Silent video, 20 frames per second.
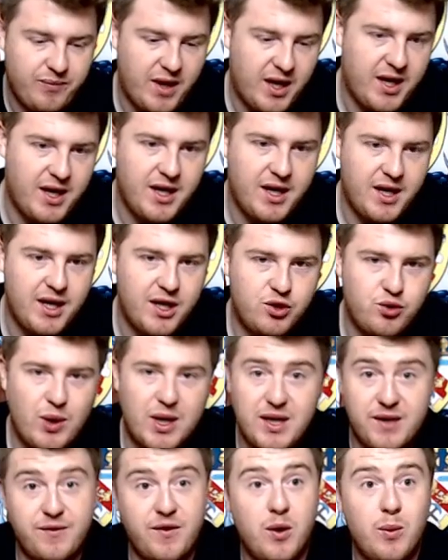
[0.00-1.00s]
Uh,
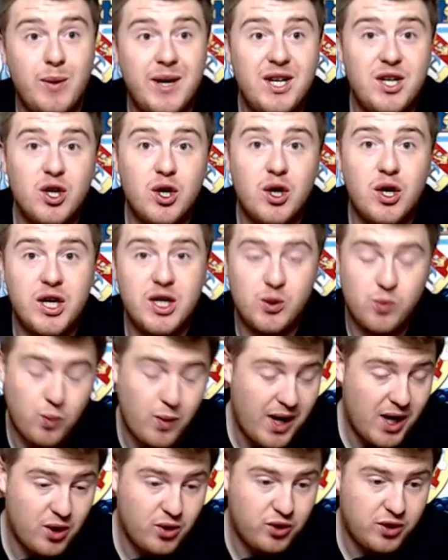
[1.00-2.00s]
transfer window is
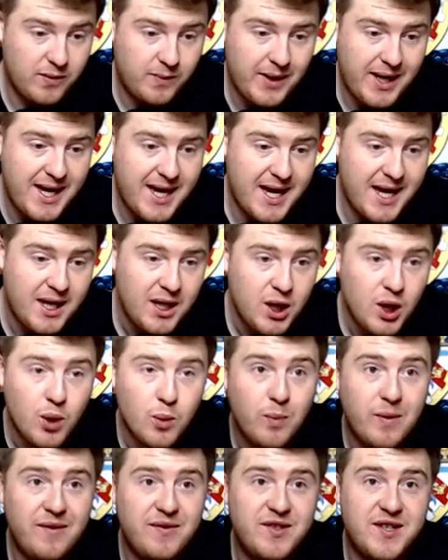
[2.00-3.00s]
well underway.
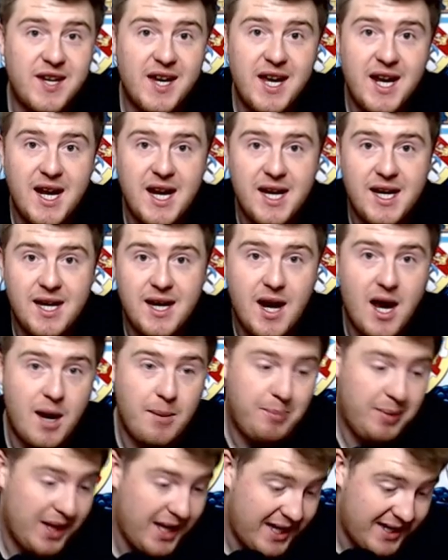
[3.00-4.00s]
We've seen a
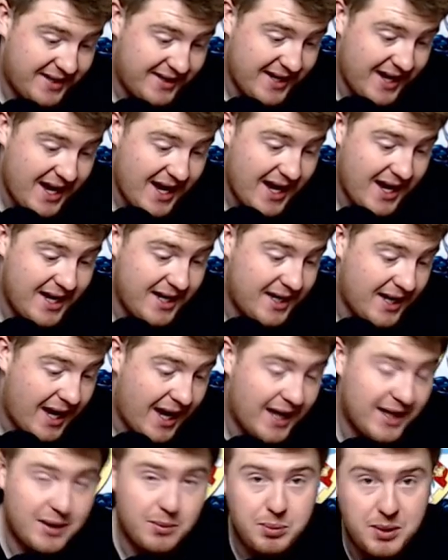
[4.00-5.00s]
player sign
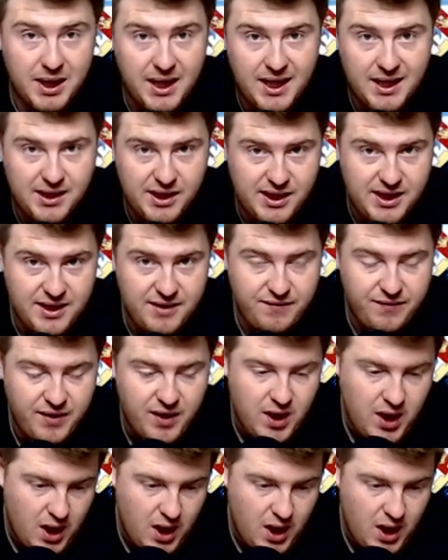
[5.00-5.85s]
and a player leave.